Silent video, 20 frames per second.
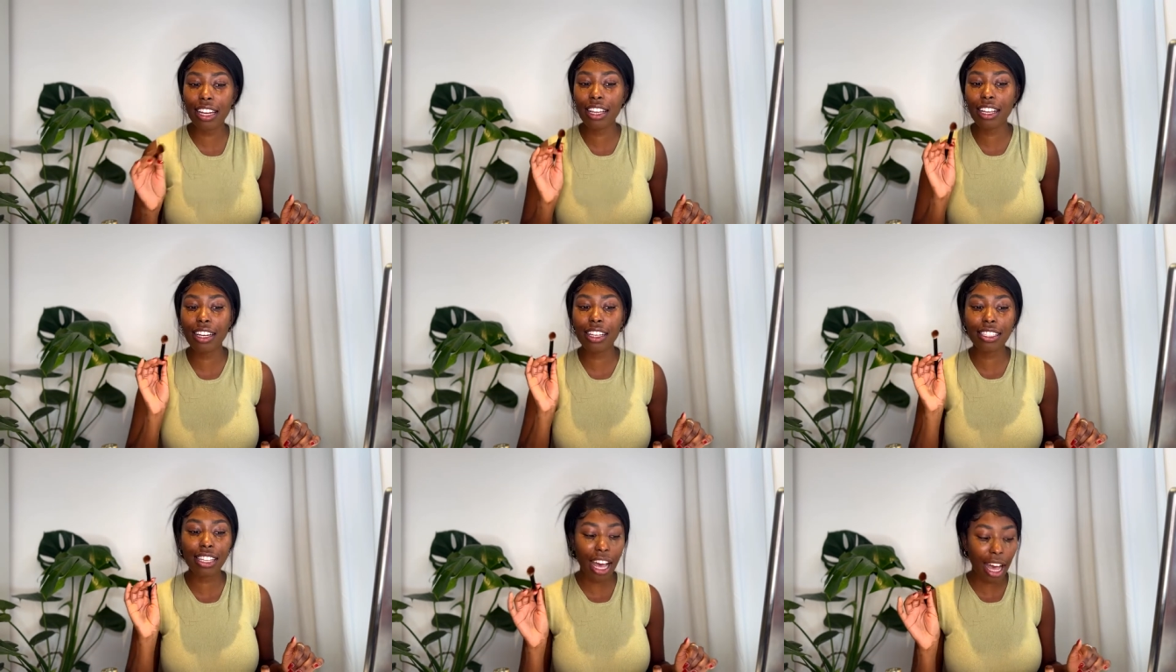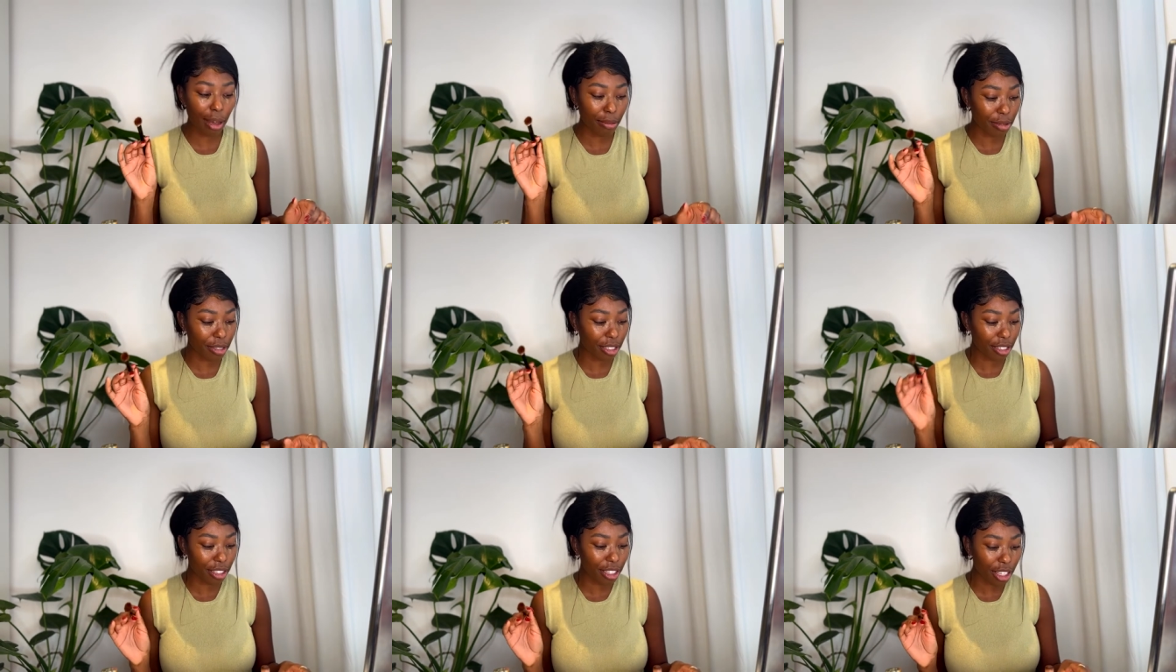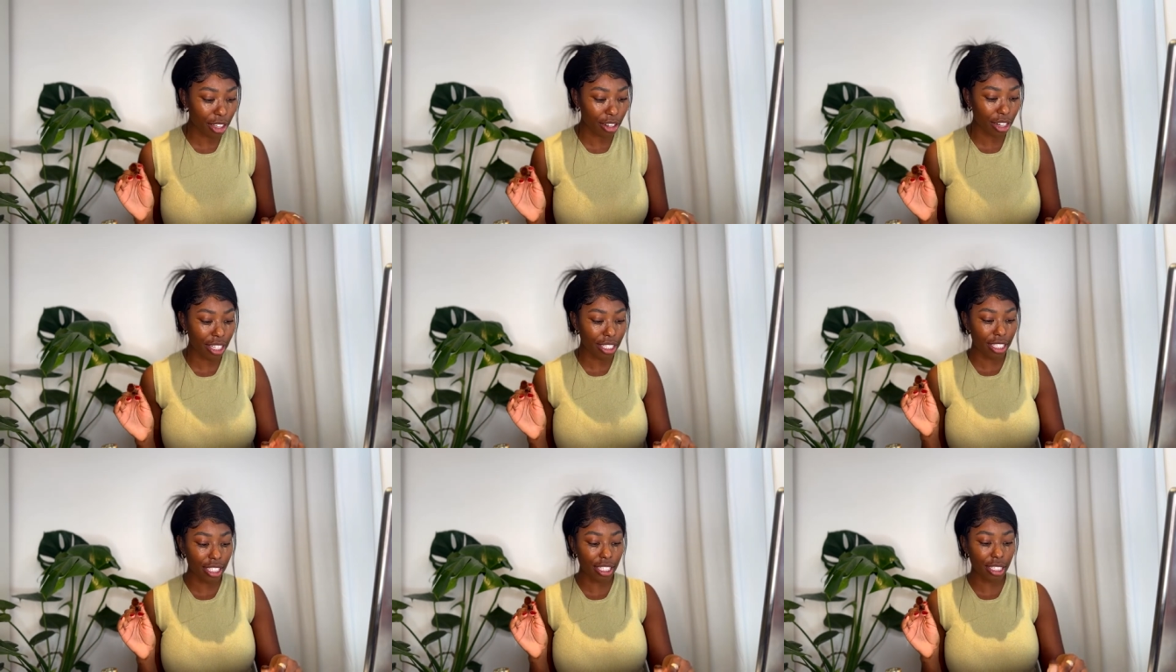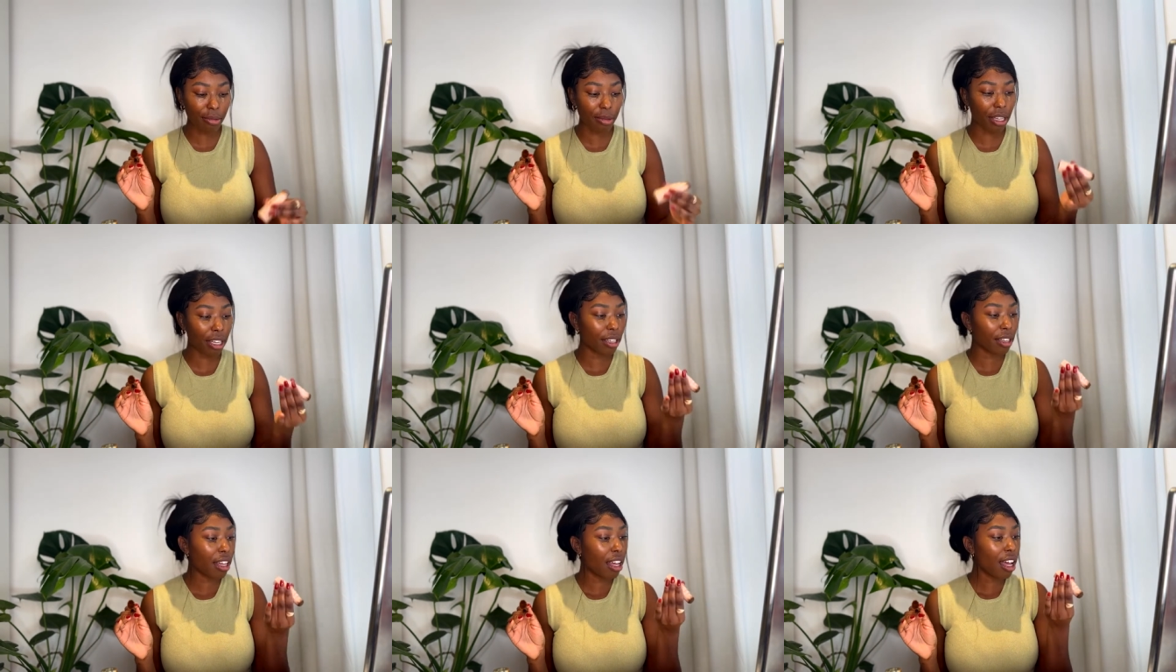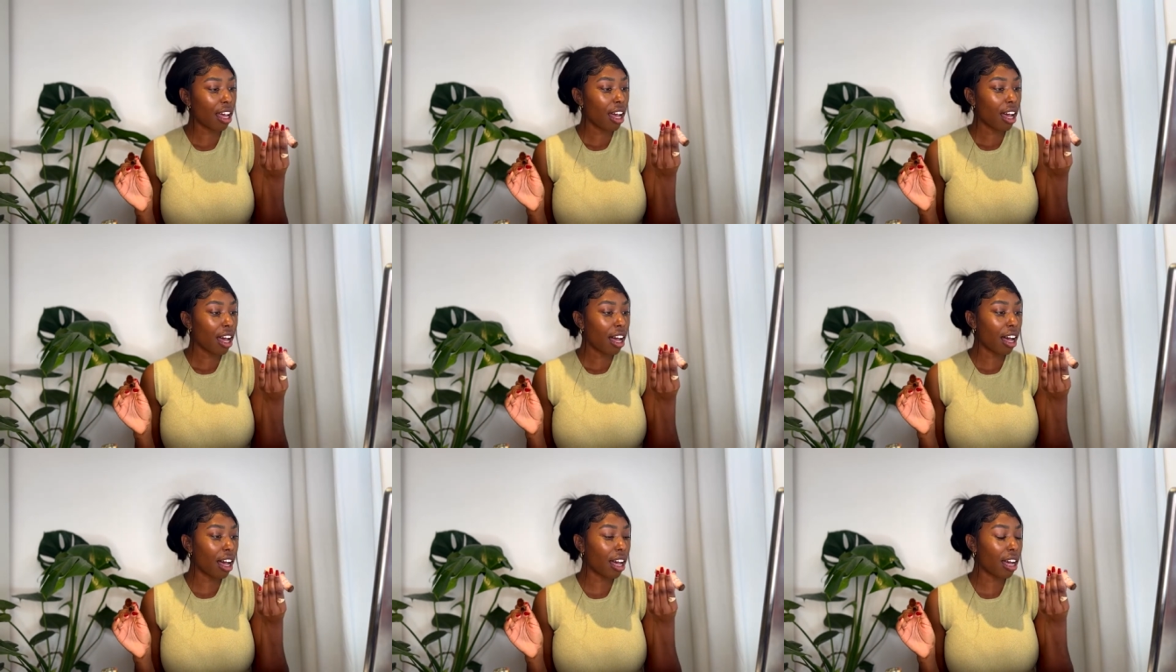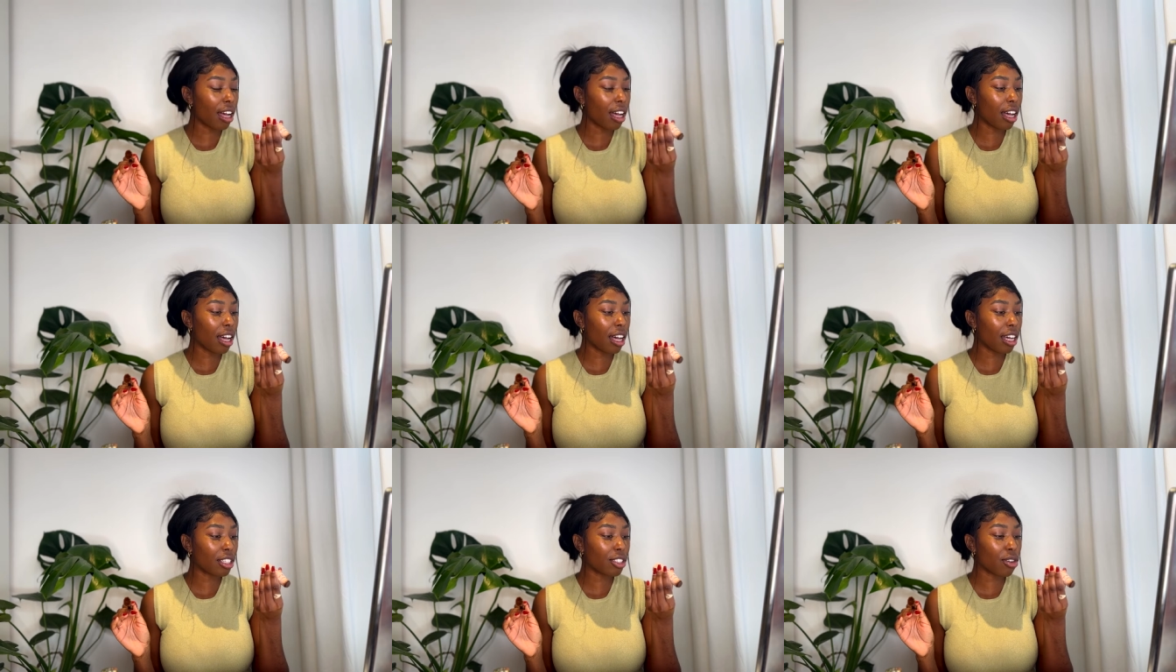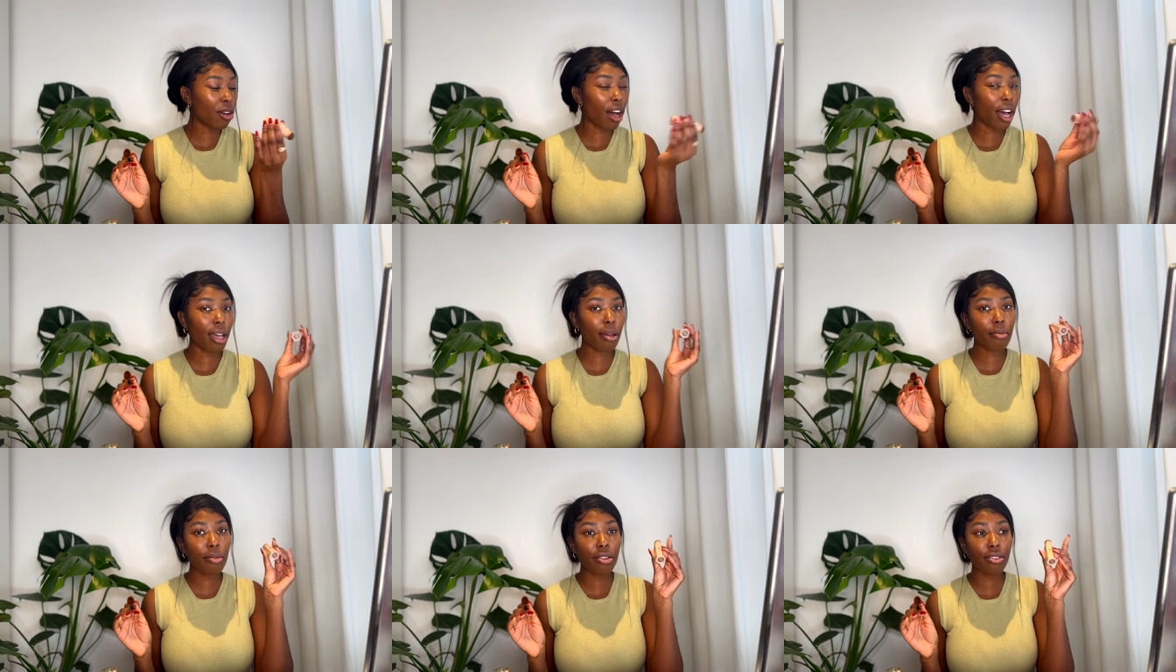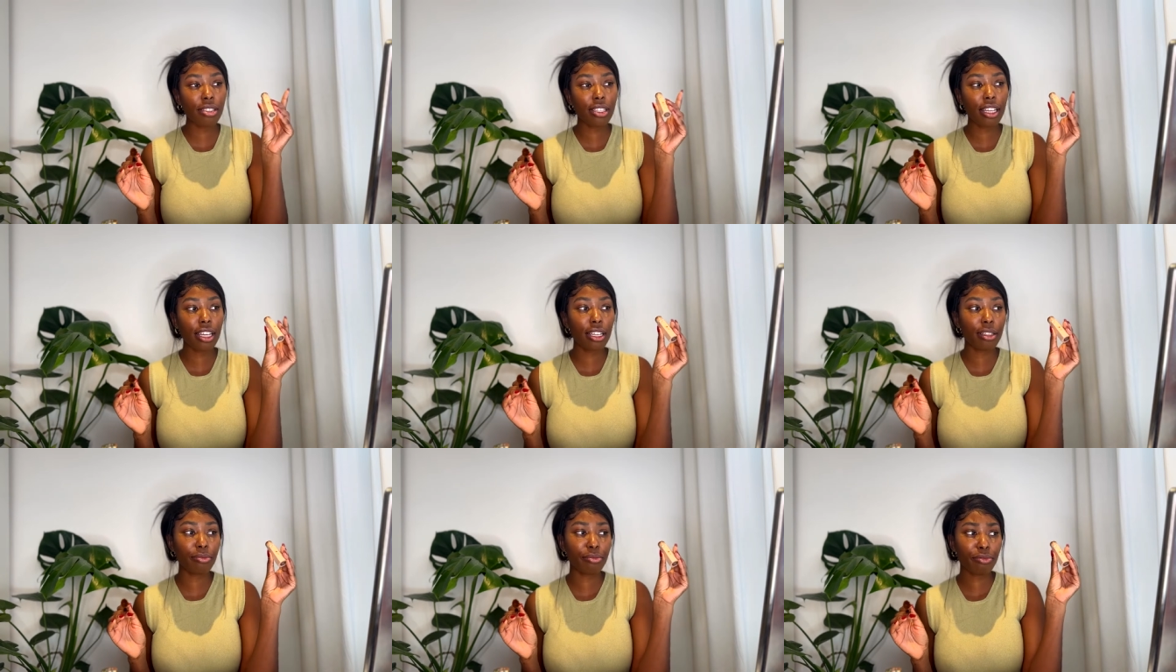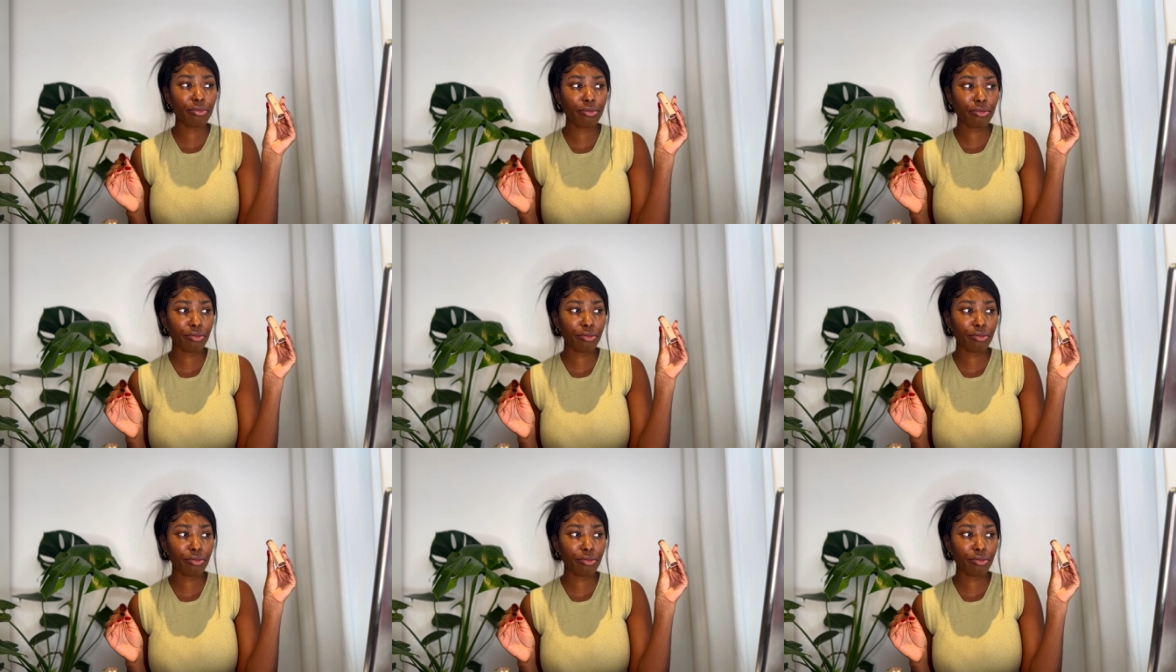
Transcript: It is absolutely crazy to me. Uh, so I am using